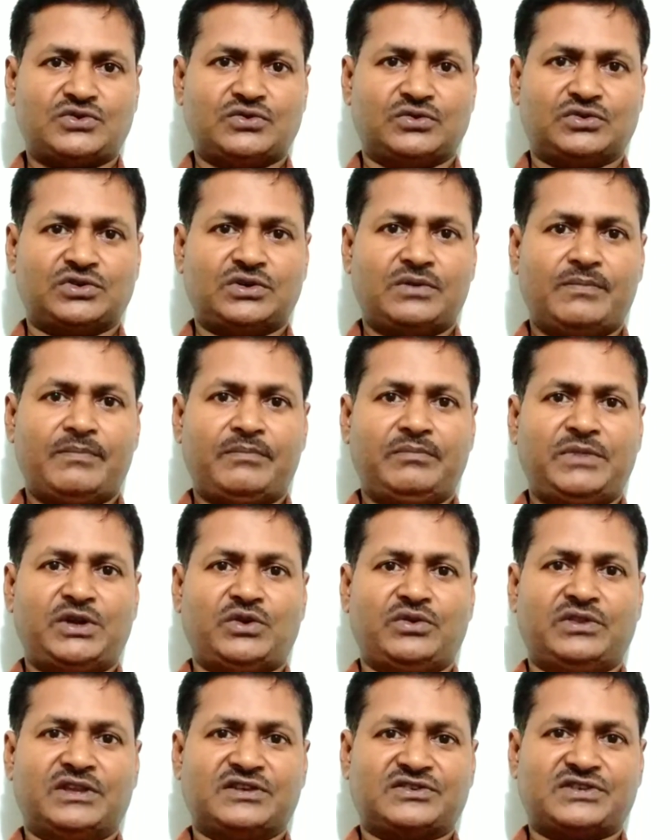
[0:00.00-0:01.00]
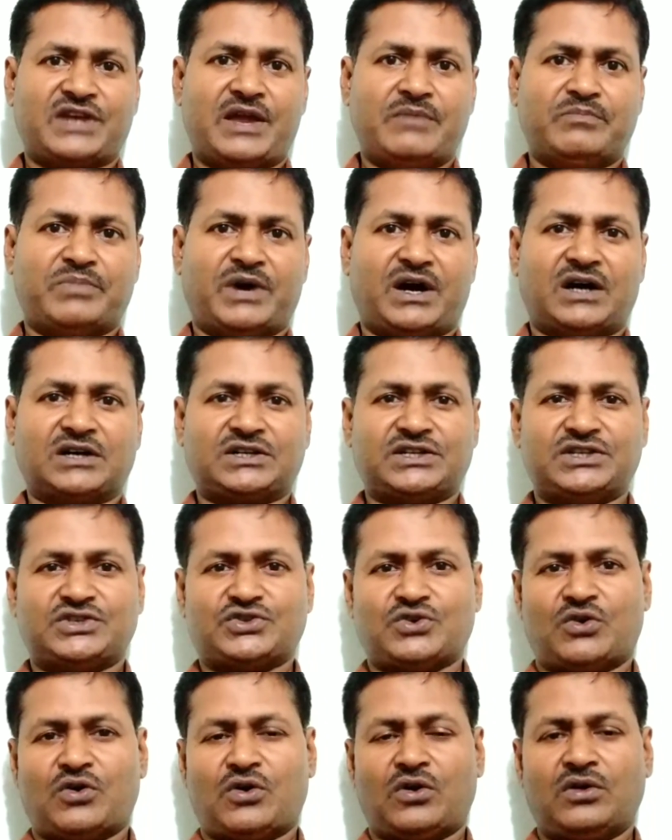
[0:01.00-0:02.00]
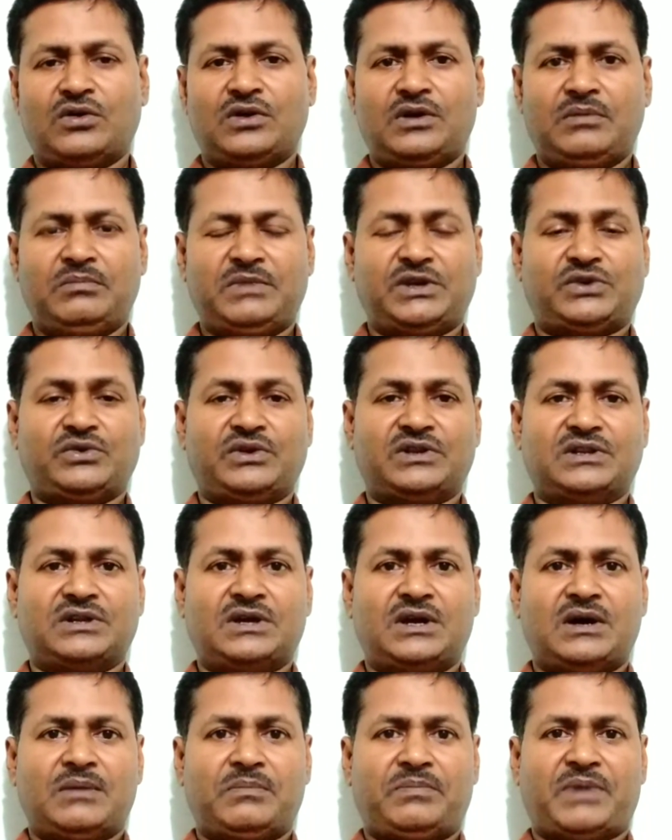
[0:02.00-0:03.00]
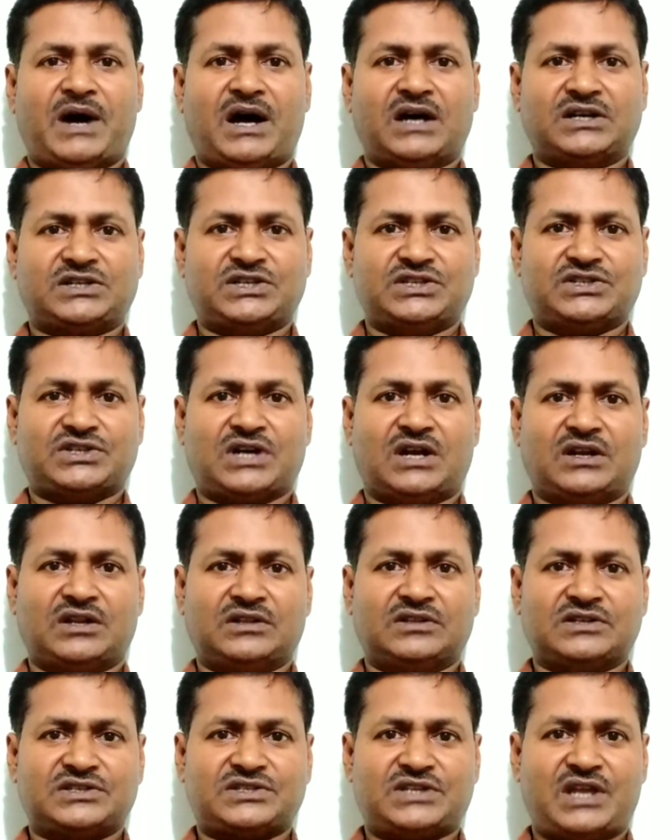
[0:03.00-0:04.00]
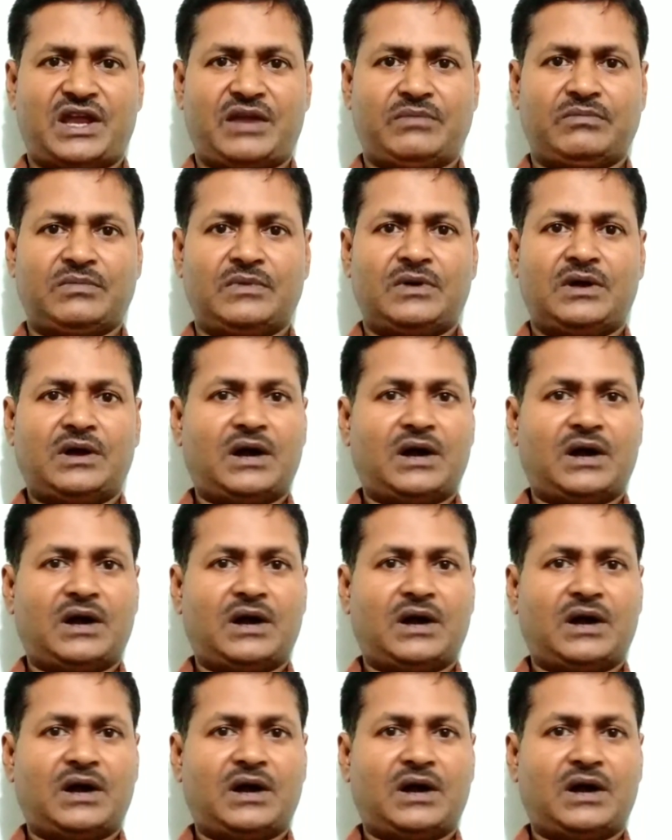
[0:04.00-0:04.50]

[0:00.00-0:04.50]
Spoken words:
suit between the same parties or between parties under the same